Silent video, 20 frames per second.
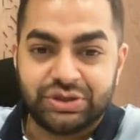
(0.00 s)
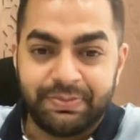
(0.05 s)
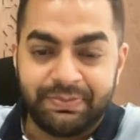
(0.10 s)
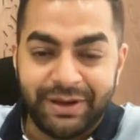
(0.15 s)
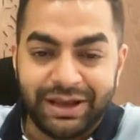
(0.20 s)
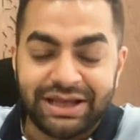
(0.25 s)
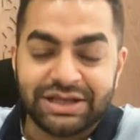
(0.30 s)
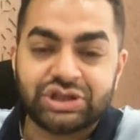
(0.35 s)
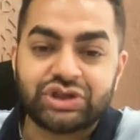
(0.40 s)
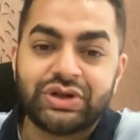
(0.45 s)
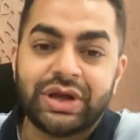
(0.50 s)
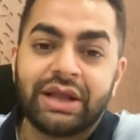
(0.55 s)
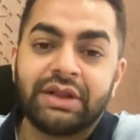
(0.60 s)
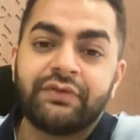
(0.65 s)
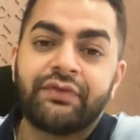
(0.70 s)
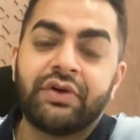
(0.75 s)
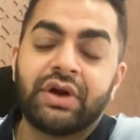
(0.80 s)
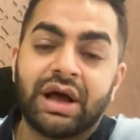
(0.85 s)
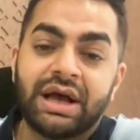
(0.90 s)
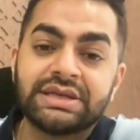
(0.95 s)
biggest strength
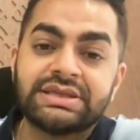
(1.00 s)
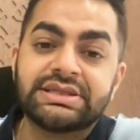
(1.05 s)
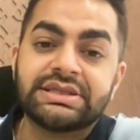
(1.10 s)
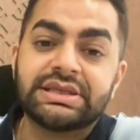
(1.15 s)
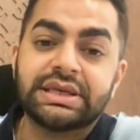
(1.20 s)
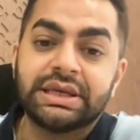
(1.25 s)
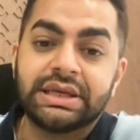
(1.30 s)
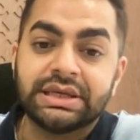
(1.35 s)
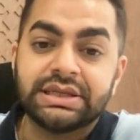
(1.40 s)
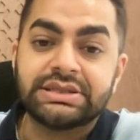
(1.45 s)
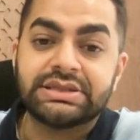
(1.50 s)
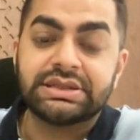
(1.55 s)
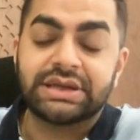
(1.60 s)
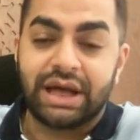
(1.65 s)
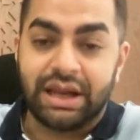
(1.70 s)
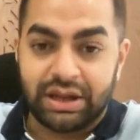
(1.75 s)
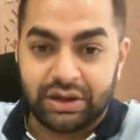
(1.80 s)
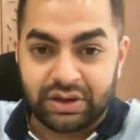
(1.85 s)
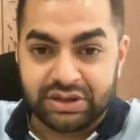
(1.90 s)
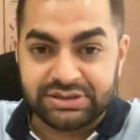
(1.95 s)
for us is
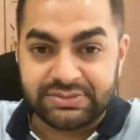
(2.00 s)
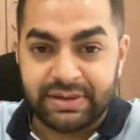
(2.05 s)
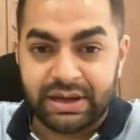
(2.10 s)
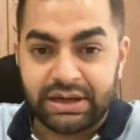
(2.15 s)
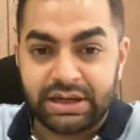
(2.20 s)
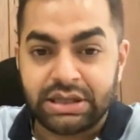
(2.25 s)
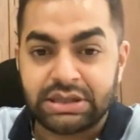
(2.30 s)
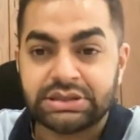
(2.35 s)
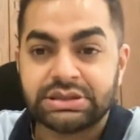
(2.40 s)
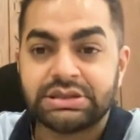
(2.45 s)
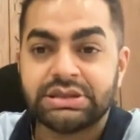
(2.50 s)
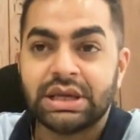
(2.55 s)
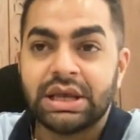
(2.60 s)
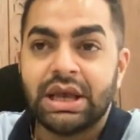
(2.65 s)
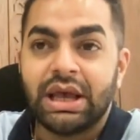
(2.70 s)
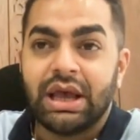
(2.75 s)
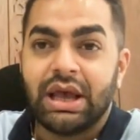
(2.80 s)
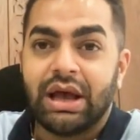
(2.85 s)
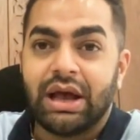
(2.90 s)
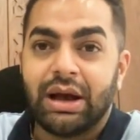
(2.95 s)
color cosmetics.
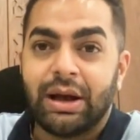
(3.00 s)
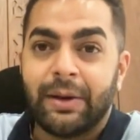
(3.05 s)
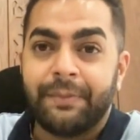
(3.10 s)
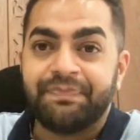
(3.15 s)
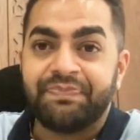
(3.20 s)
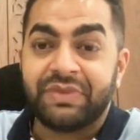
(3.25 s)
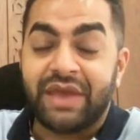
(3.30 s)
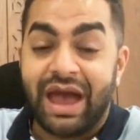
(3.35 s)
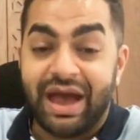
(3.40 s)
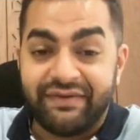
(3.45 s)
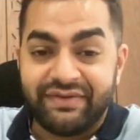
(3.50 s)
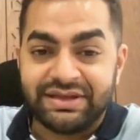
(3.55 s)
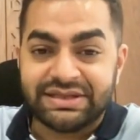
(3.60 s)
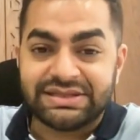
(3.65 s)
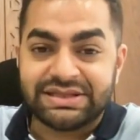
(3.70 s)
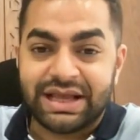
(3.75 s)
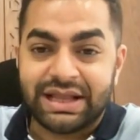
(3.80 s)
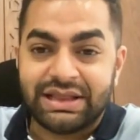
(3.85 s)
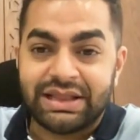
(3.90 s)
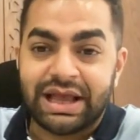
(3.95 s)
Having
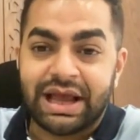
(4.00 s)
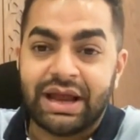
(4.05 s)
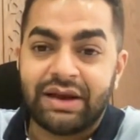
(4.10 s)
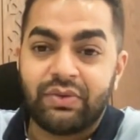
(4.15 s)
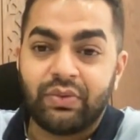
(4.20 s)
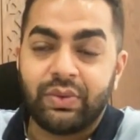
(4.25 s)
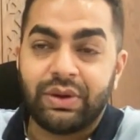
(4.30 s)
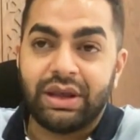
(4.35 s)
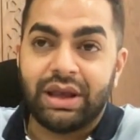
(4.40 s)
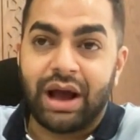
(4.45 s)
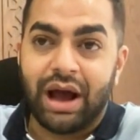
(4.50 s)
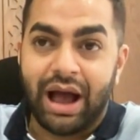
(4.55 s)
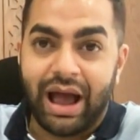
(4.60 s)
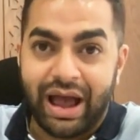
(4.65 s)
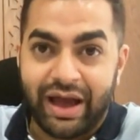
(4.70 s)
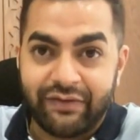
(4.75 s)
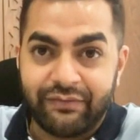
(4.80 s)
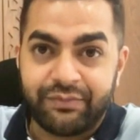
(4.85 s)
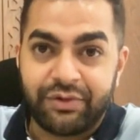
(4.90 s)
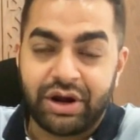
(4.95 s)
said that, we
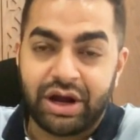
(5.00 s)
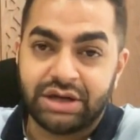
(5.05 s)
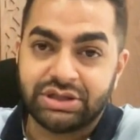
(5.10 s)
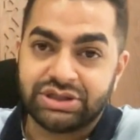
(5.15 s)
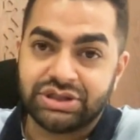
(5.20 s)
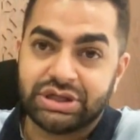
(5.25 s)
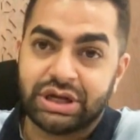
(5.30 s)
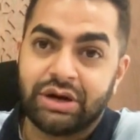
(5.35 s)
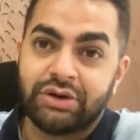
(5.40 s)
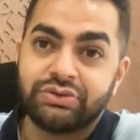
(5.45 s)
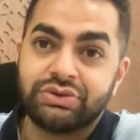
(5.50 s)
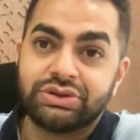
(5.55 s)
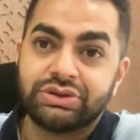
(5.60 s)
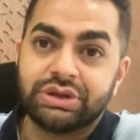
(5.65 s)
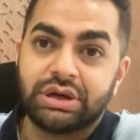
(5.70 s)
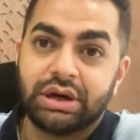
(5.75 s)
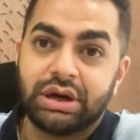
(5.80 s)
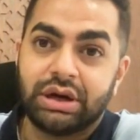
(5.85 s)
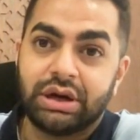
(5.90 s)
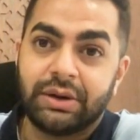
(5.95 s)
have branched out
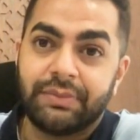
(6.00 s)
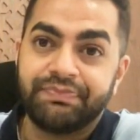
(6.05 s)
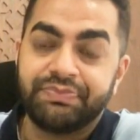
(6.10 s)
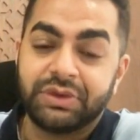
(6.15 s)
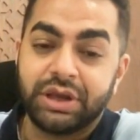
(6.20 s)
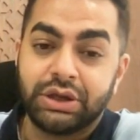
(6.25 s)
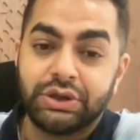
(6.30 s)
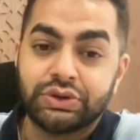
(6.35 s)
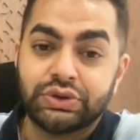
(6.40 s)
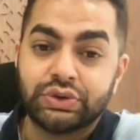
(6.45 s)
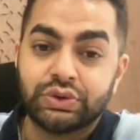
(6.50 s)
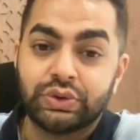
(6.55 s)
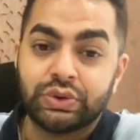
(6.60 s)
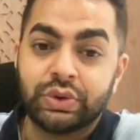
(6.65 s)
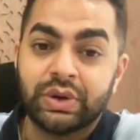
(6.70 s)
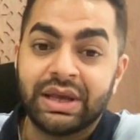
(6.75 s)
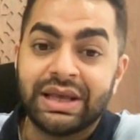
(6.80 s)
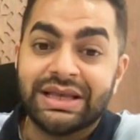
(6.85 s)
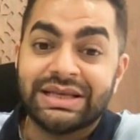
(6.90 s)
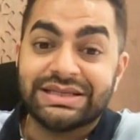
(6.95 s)

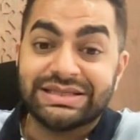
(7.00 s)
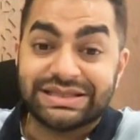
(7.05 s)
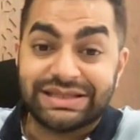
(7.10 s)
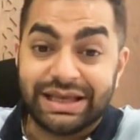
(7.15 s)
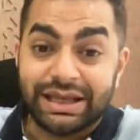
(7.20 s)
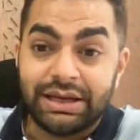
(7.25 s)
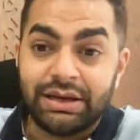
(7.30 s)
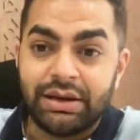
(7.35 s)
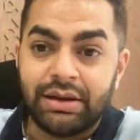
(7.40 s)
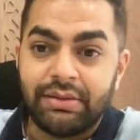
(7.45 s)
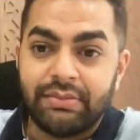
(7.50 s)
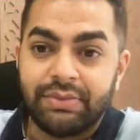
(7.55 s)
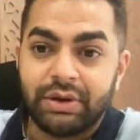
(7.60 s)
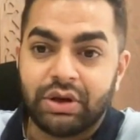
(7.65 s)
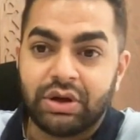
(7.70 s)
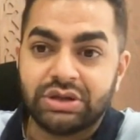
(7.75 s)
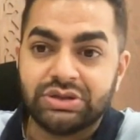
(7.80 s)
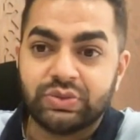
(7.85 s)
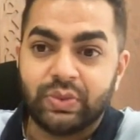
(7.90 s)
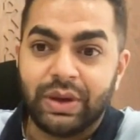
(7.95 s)
into skin
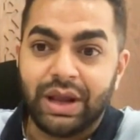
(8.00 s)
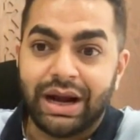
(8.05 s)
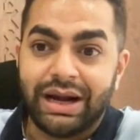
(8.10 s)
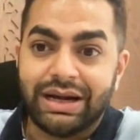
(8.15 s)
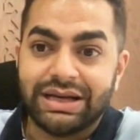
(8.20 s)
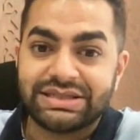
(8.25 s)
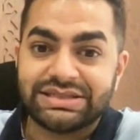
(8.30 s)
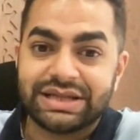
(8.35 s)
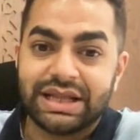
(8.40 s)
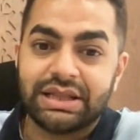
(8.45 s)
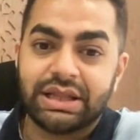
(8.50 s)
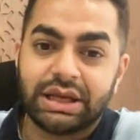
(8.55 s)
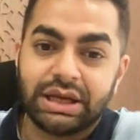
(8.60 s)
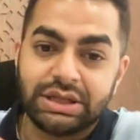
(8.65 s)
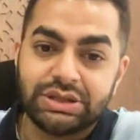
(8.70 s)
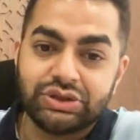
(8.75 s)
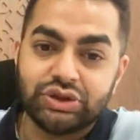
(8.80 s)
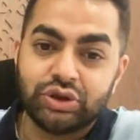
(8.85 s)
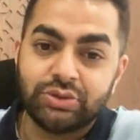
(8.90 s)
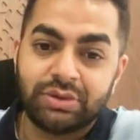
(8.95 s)
because we understand the
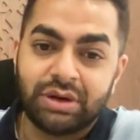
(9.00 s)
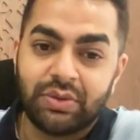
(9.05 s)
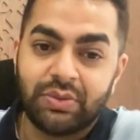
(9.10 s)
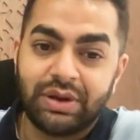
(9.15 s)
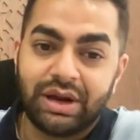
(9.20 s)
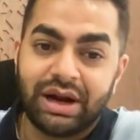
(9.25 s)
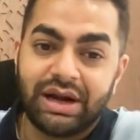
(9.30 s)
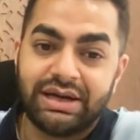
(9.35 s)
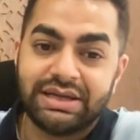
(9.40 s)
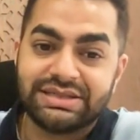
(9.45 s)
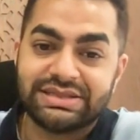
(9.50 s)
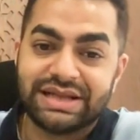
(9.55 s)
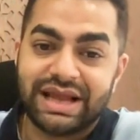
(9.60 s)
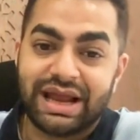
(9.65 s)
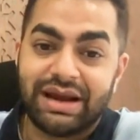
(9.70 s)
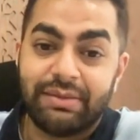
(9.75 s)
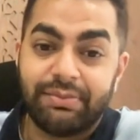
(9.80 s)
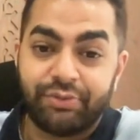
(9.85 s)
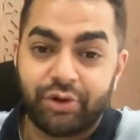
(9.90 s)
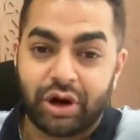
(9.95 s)
consumer, we
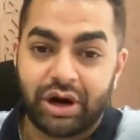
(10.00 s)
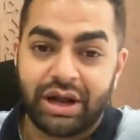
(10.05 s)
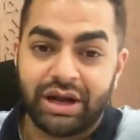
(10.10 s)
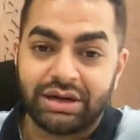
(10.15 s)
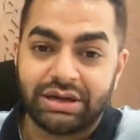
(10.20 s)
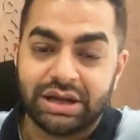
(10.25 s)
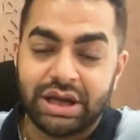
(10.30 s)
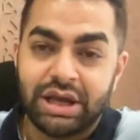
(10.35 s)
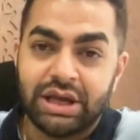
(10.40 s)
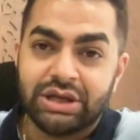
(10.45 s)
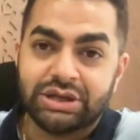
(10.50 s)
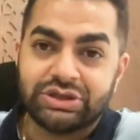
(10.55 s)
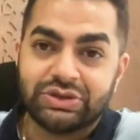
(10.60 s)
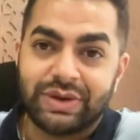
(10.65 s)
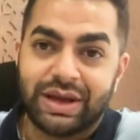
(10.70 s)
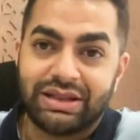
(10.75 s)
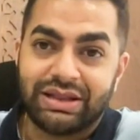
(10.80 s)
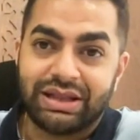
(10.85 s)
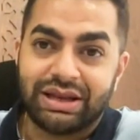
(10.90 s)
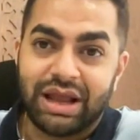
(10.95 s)
understand product. So
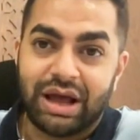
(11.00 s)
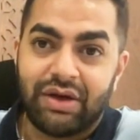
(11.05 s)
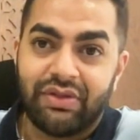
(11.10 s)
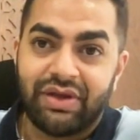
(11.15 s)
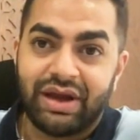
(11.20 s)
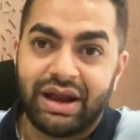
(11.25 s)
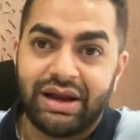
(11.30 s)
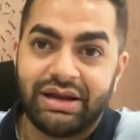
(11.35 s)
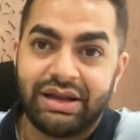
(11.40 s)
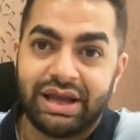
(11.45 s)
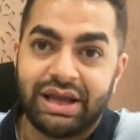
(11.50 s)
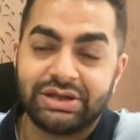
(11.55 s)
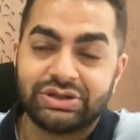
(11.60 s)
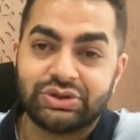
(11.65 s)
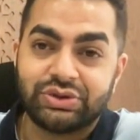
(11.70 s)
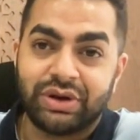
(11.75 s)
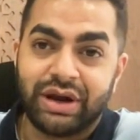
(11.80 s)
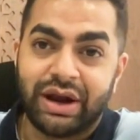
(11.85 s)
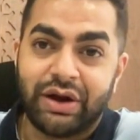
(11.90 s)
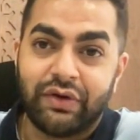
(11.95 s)
I think now the idea is
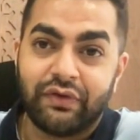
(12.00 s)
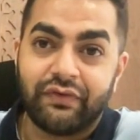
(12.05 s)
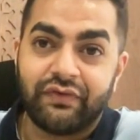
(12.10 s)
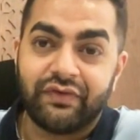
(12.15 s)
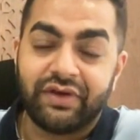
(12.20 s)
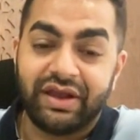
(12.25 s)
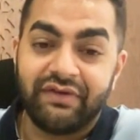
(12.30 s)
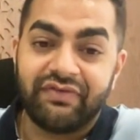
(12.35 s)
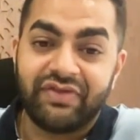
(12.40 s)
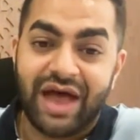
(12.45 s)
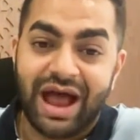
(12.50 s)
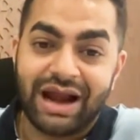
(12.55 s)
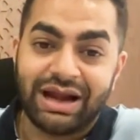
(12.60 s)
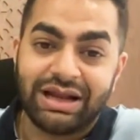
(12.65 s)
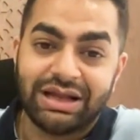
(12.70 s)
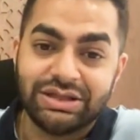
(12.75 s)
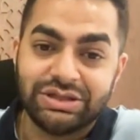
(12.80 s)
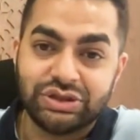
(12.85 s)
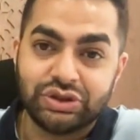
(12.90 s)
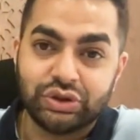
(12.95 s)
to kind of give
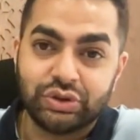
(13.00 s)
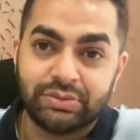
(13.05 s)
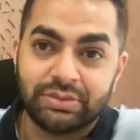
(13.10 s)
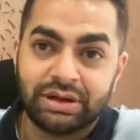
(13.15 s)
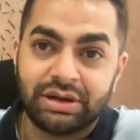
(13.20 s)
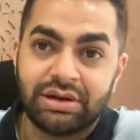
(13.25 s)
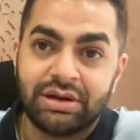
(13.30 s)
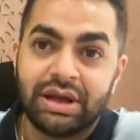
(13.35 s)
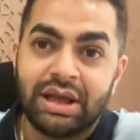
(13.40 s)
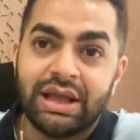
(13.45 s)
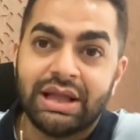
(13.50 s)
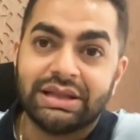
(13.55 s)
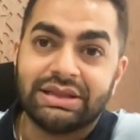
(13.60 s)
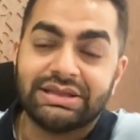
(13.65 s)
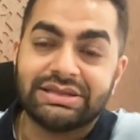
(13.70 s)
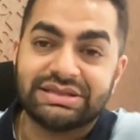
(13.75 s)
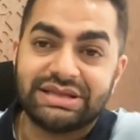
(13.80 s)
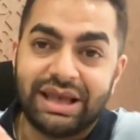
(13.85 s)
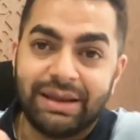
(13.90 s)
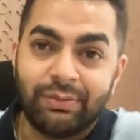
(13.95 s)
that consumer
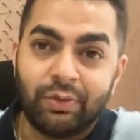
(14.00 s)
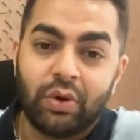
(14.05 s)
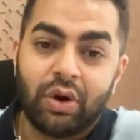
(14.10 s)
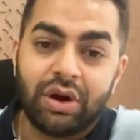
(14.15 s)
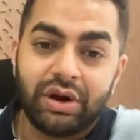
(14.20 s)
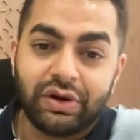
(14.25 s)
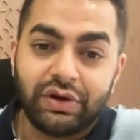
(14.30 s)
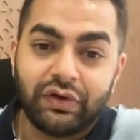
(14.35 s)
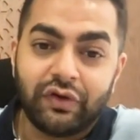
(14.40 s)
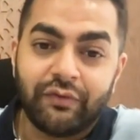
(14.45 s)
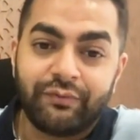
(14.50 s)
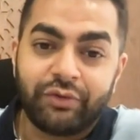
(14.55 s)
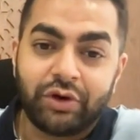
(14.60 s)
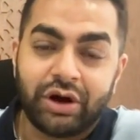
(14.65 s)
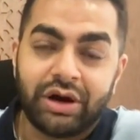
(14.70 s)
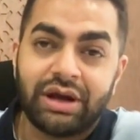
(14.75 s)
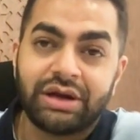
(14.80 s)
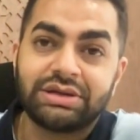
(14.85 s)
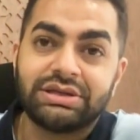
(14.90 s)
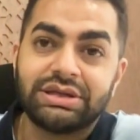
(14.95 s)
the same quality of
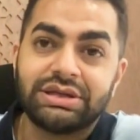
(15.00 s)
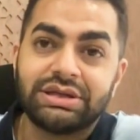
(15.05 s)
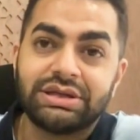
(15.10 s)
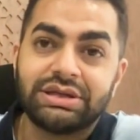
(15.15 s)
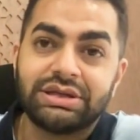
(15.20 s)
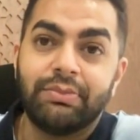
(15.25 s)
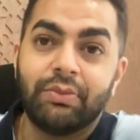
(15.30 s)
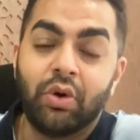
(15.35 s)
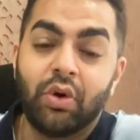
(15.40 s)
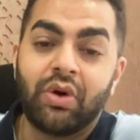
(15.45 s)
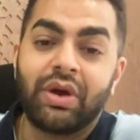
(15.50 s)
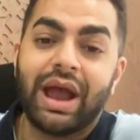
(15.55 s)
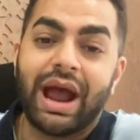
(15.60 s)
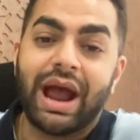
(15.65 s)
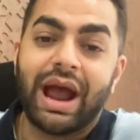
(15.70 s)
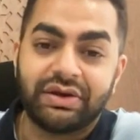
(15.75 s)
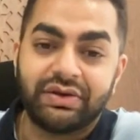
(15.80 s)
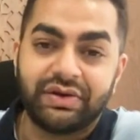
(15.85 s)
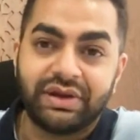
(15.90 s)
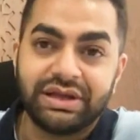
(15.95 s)
product in more
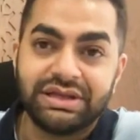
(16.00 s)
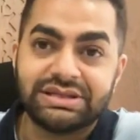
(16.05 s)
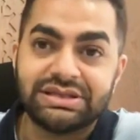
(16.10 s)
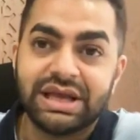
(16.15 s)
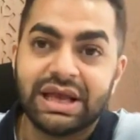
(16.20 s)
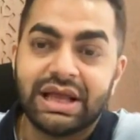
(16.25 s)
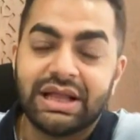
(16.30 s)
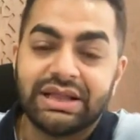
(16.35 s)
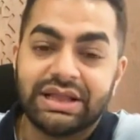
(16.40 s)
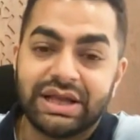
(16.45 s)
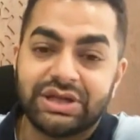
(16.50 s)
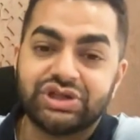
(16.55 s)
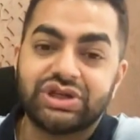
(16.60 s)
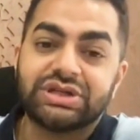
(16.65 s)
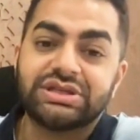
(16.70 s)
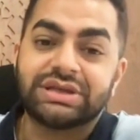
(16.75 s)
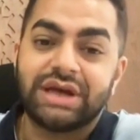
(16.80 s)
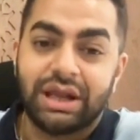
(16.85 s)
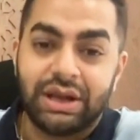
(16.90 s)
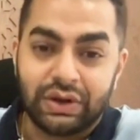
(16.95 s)
categories than
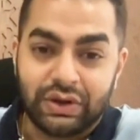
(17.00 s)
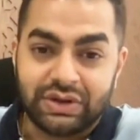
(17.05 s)
just color